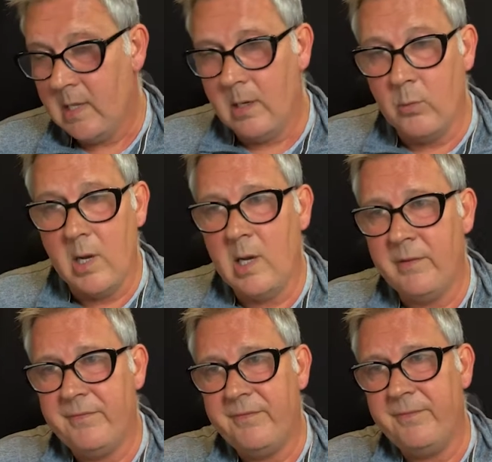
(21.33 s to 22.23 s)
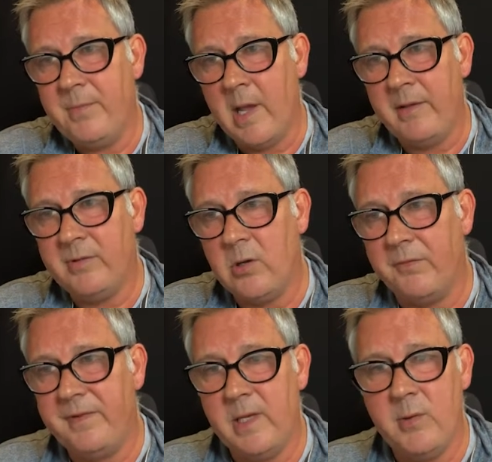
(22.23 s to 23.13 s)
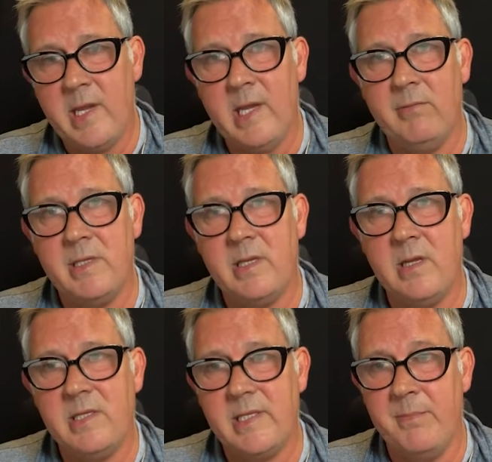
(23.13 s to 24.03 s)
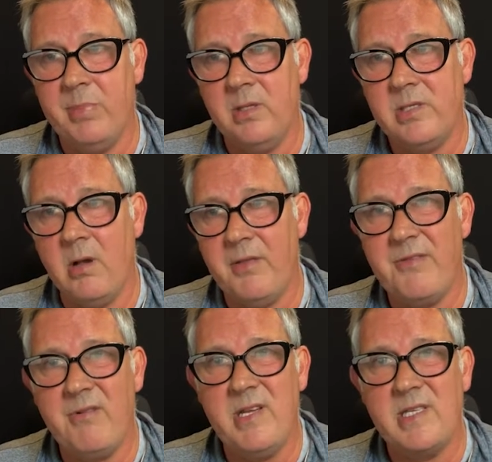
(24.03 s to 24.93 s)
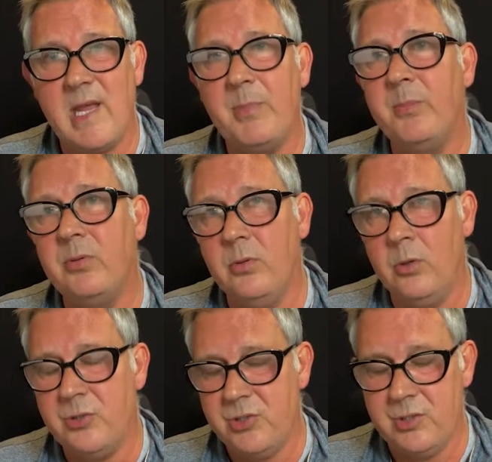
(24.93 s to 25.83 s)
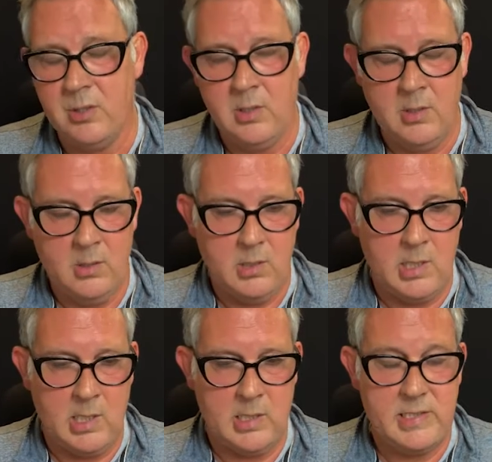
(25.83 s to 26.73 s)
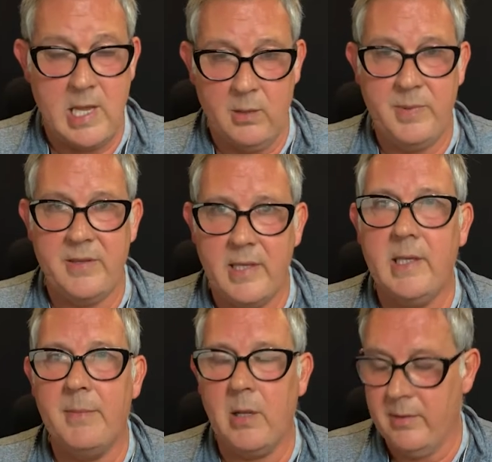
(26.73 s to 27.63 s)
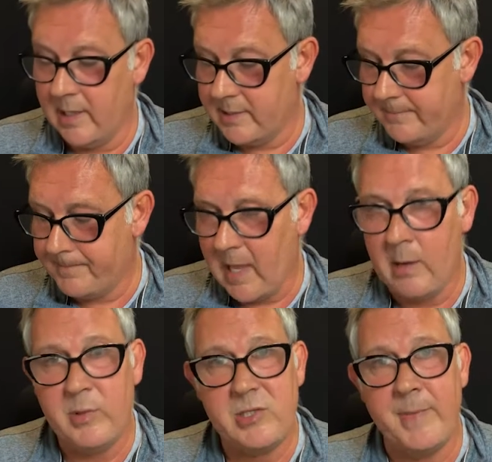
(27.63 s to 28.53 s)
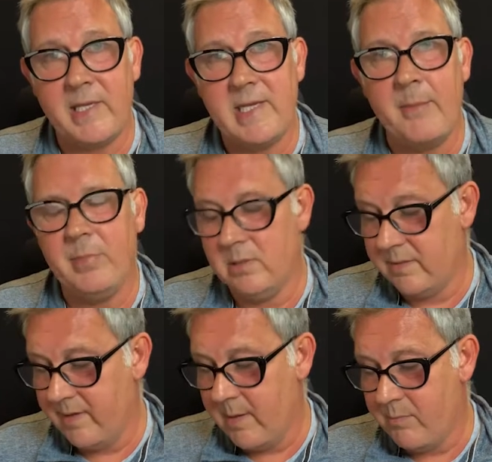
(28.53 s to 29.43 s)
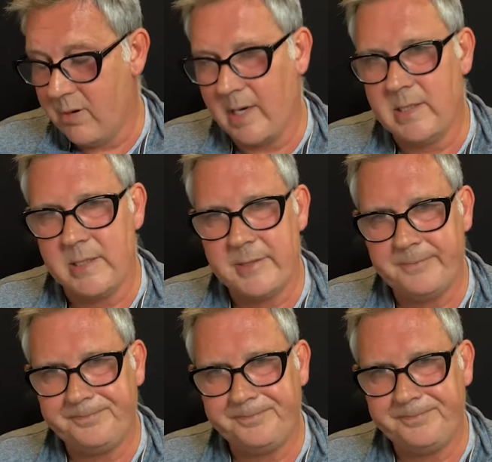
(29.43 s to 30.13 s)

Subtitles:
And what I've got for you here is a simple sort of 3-step approach to help you think about that with some examples of it in practice.